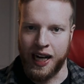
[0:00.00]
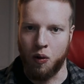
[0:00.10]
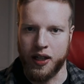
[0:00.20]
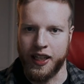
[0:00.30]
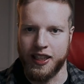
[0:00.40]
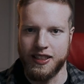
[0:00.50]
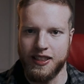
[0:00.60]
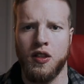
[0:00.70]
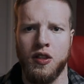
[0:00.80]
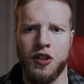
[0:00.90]
not working,
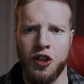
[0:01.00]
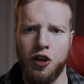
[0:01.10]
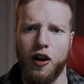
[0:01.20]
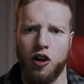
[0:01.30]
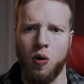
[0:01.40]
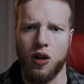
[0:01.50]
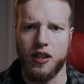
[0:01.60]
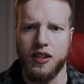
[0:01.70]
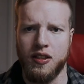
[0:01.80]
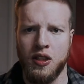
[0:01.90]
it'll
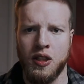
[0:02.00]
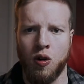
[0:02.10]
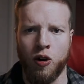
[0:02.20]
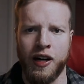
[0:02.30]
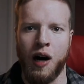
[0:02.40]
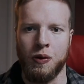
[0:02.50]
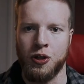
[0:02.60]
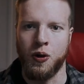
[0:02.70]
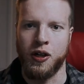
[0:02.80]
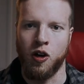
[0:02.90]
work or not when
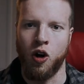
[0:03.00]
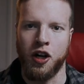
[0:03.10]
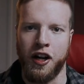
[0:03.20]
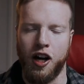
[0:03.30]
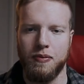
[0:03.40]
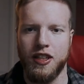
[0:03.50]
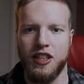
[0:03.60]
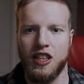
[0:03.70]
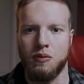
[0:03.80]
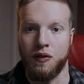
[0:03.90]
you're going to go hook it up.
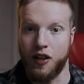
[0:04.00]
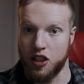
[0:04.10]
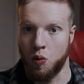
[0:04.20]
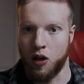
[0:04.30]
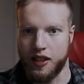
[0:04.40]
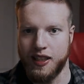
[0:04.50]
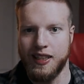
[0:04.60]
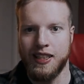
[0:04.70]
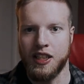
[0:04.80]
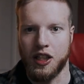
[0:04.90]
But if it doesn't work,
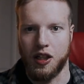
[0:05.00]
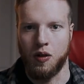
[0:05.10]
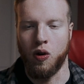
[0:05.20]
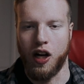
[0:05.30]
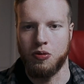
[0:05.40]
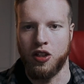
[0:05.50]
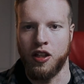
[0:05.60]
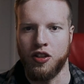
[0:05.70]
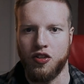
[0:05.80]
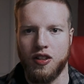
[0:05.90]
one option
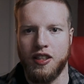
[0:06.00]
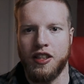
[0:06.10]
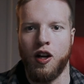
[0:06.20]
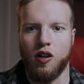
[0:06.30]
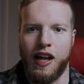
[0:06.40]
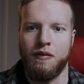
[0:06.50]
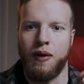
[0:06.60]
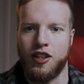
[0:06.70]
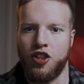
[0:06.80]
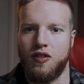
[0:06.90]
is lav
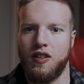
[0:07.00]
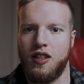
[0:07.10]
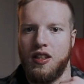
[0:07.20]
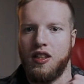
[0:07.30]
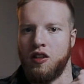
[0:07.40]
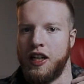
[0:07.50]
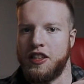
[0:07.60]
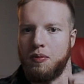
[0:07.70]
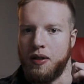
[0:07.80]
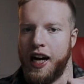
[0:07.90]
mic, just
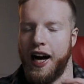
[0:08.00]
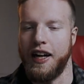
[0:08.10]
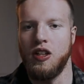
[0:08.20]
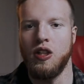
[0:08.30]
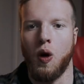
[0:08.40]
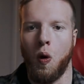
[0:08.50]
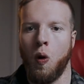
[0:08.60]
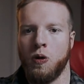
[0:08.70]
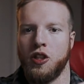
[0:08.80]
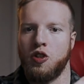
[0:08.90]
lace up the guy,
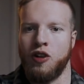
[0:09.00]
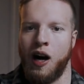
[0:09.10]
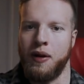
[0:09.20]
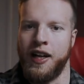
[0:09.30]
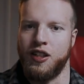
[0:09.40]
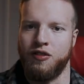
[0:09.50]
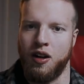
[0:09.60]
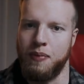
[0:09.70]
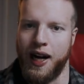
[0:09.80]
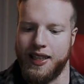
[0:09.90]
or just drop it in his
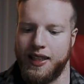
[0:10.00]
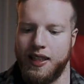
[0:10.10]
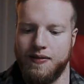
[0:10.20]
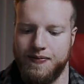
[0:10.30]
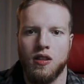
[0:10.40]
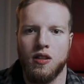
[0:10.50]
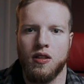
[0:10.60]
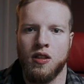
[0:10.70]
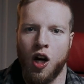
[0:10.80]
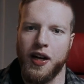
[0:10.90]
front pocket there.
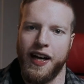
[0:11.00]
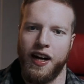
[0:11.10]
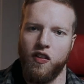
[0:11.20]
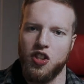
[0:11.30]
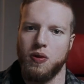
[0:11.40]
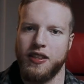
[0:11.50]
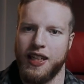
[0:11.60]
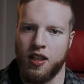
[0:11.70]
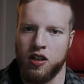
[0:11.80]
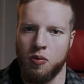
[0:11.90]
Okay, now this one
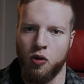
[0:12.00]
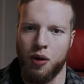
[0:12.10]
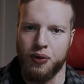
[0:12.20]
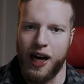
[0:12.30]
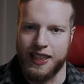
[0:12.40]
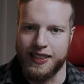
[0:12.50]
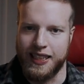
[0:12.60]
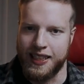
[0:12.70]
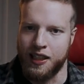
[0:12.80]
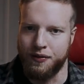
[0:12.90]
takes a little more practice.
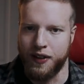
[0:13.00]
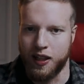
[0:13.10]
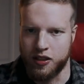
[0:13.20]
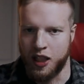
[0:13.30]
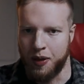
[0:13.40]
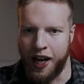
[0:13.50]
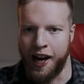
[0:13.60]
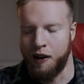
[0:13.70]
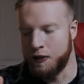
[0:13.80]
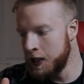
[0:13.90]
This is the final tip that I
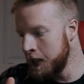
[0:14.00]
have,